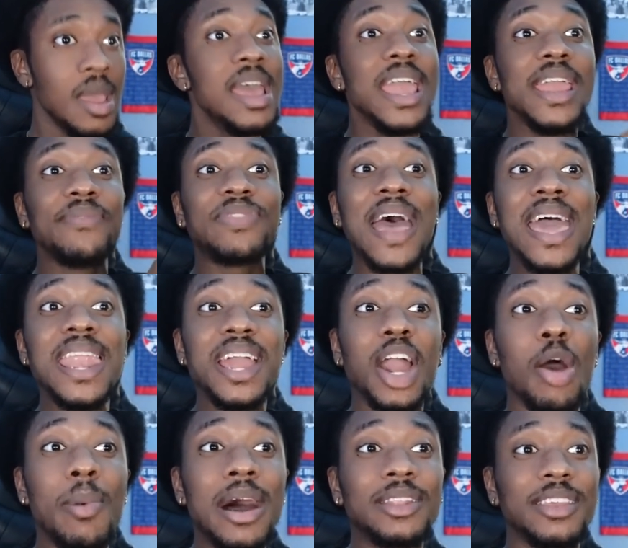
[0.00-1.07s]
If they didn't
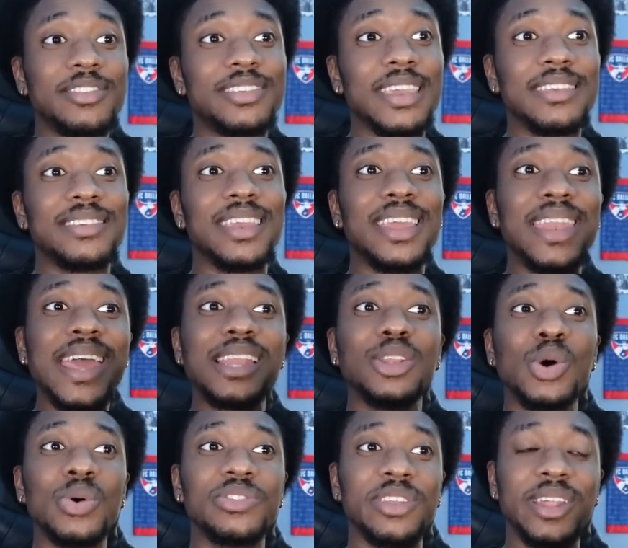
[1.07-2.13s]
come out this season and they
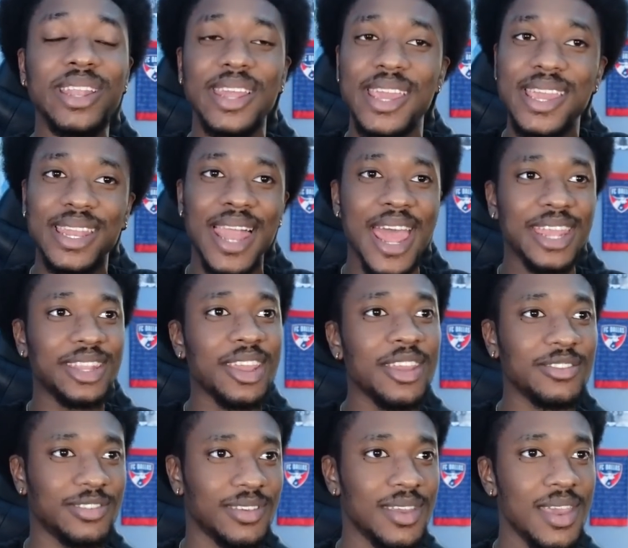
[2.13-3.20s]
losing the league like
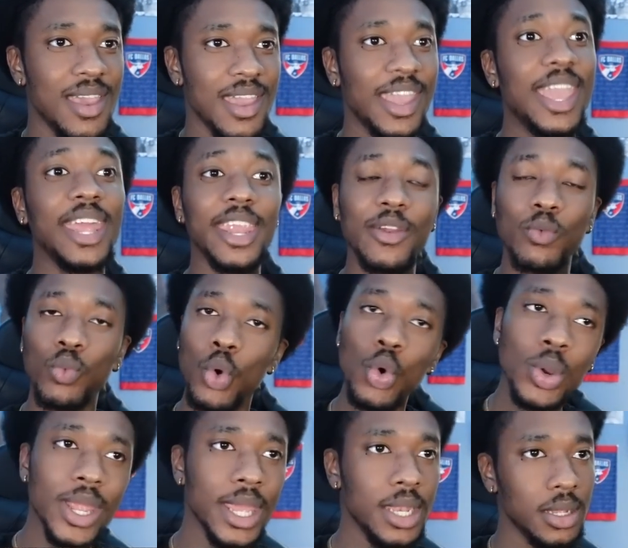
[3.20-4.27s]
this, getting
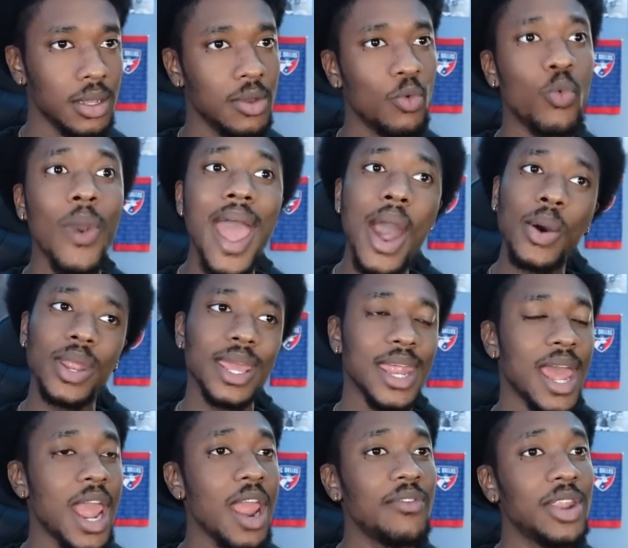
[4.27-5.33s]
rooted, routed,
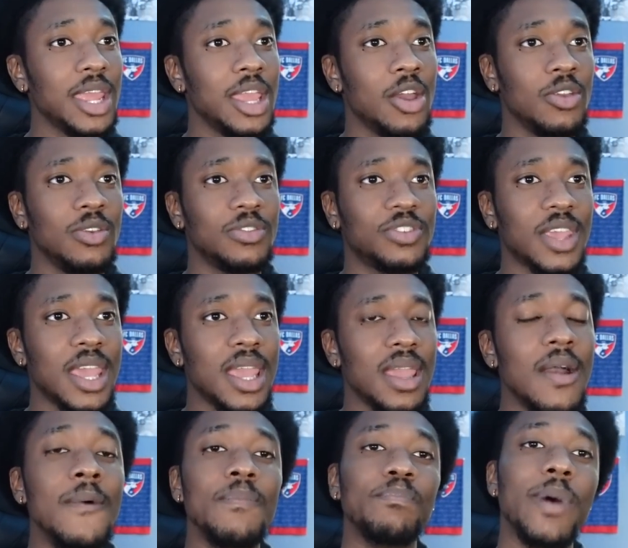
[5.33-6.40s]
however the hell you say it,
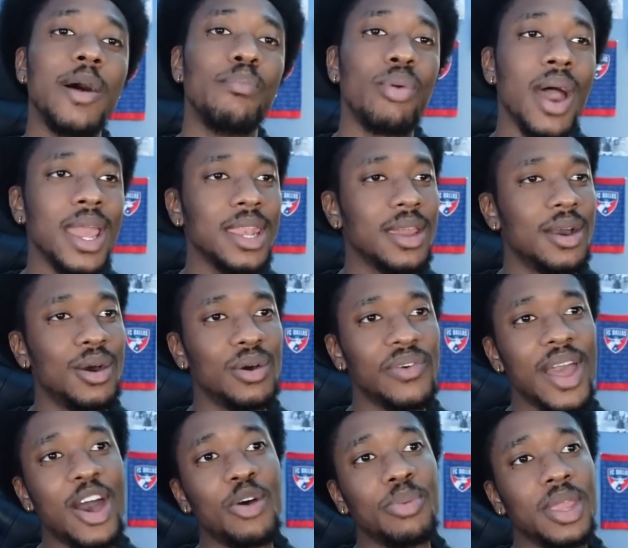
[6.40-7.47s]
by Brighton and Hove
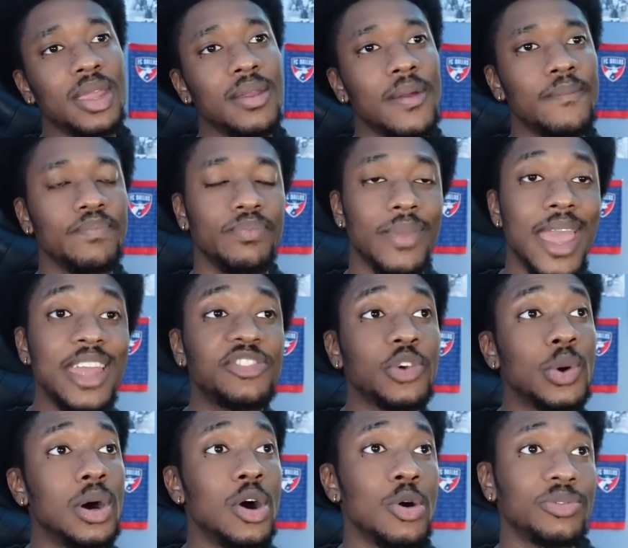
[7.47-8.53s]
Albion, at
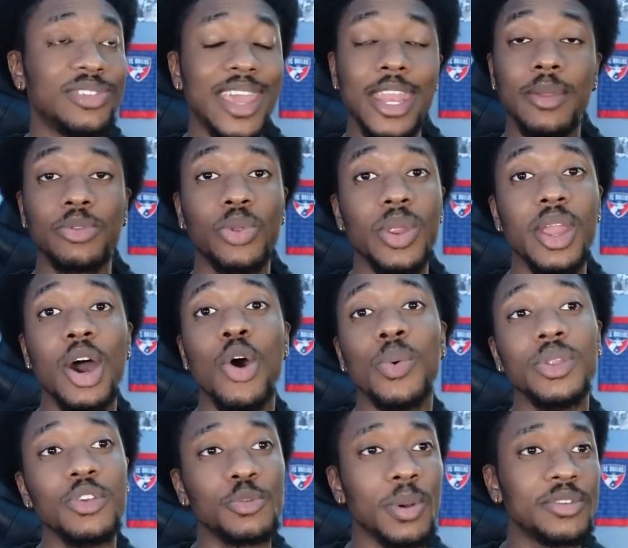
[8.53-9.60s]
your home stadium 3-0 when
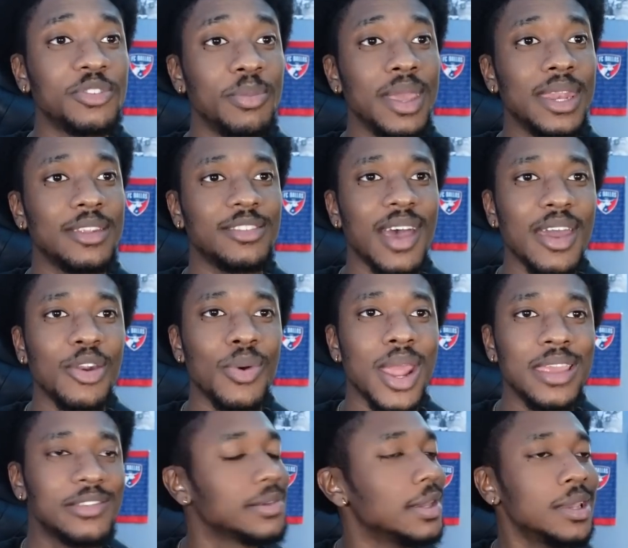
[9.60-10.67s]
you're supposed to be in the title
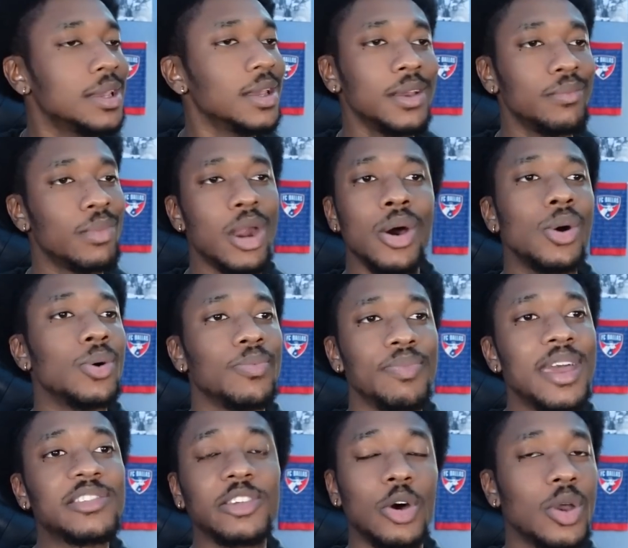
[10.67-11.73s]
race, bro,
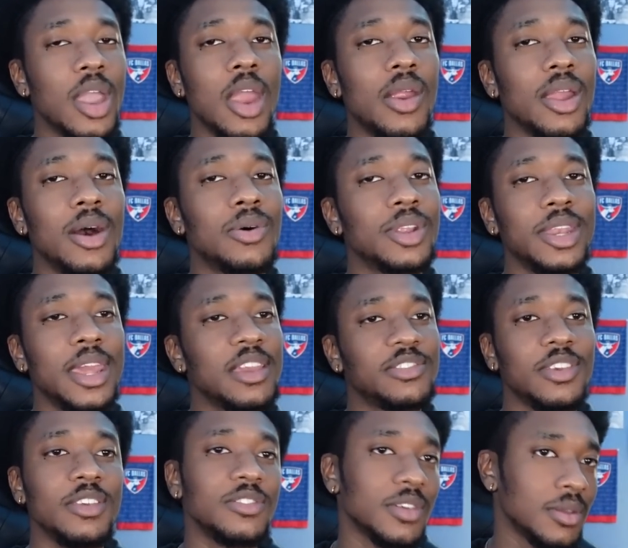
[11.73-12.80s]
let's go carry on the next
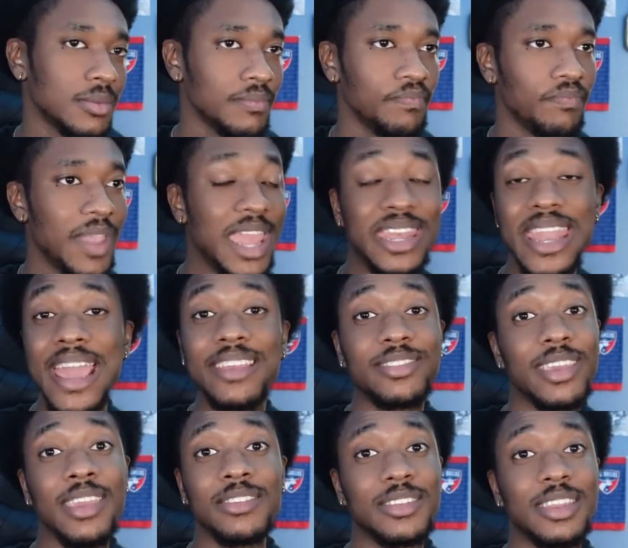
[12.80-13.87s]
season. And next
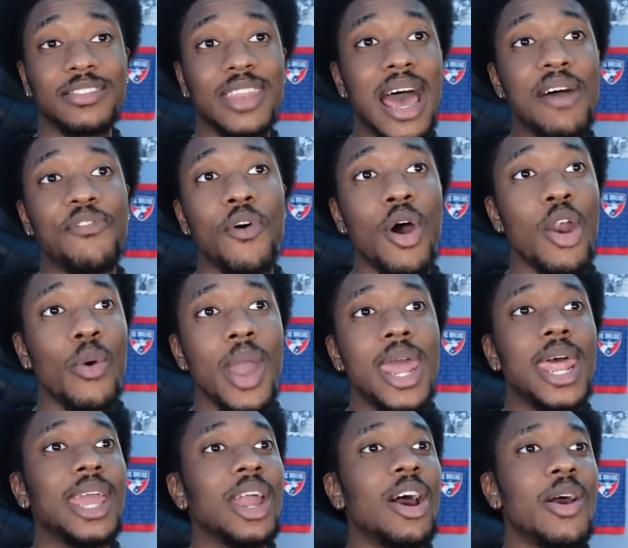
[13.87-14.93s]
season is not far away.
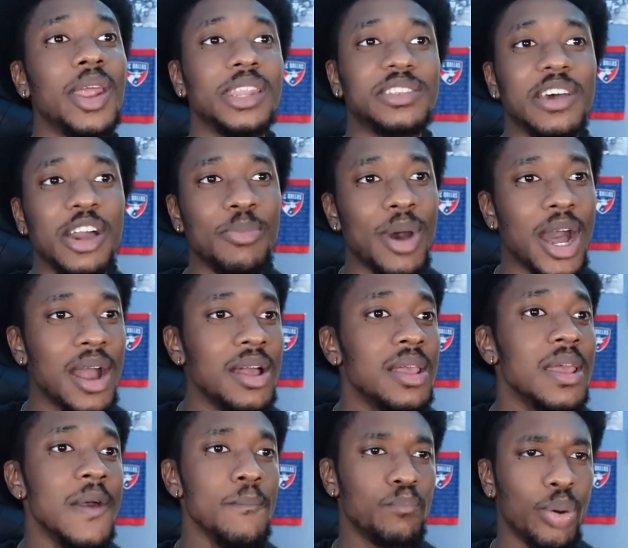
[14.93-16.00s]
They already talk about
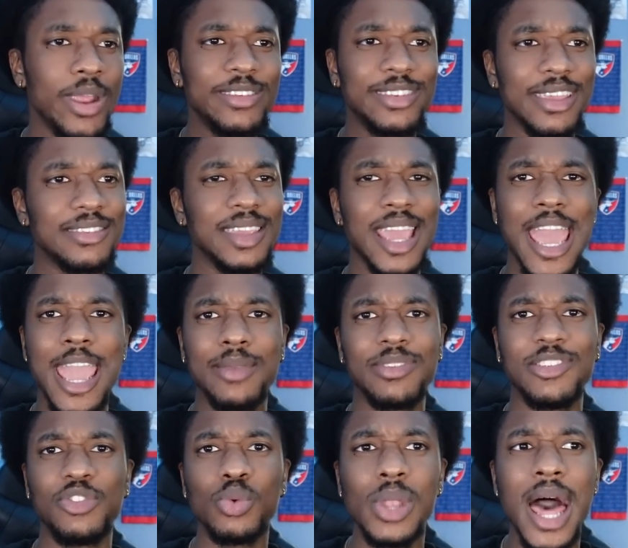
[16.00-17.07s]
preseason games
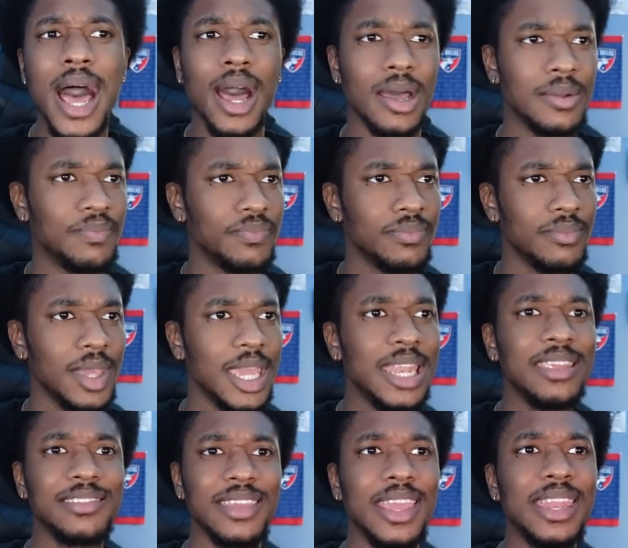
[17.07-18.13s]
in July. And
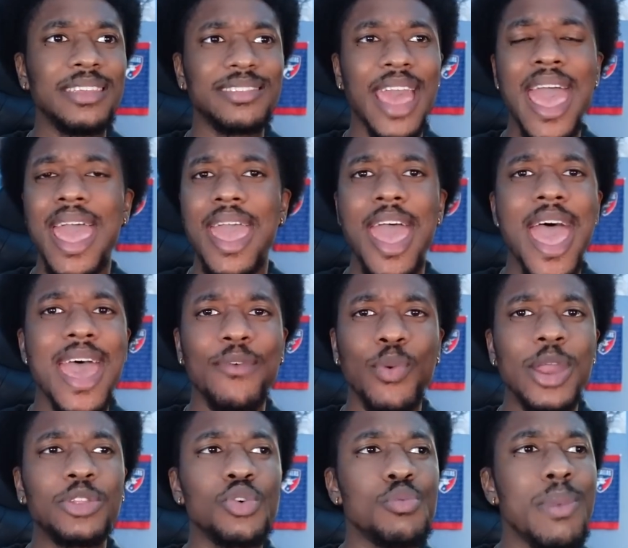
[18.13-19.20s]
it's
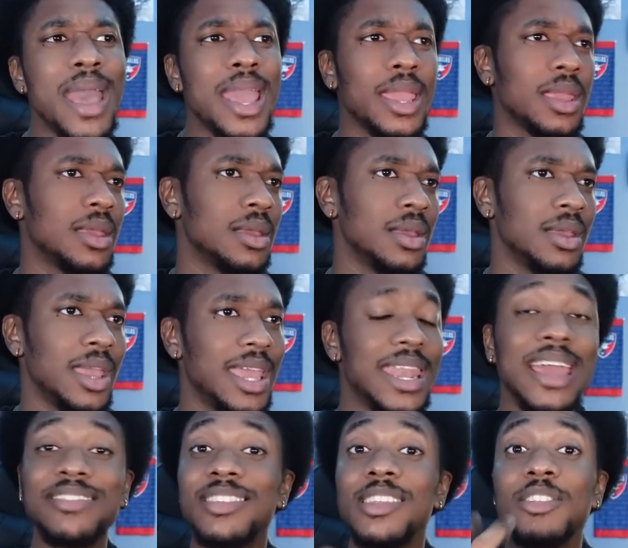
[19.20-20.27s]
halfway through May. And
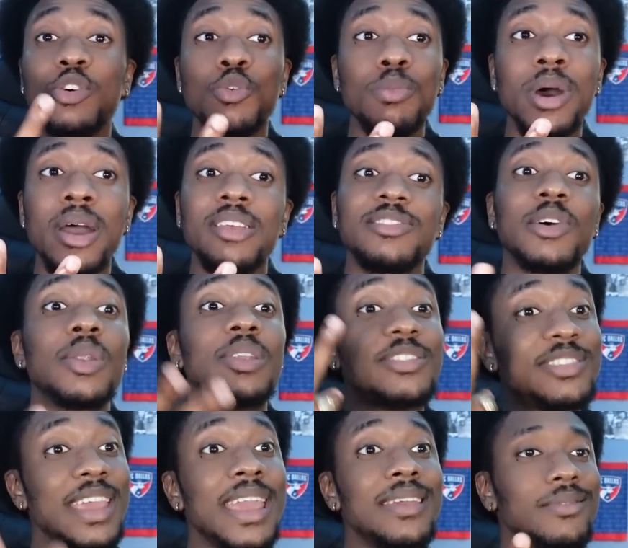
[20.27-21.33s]
that's in 2 months. So to
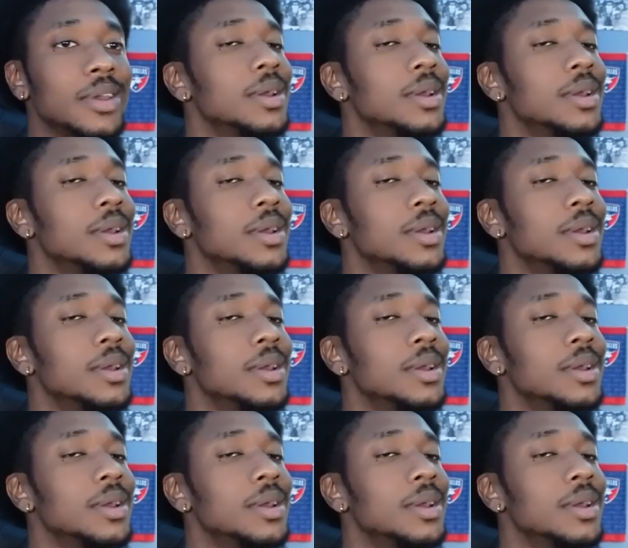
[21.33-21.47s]
see,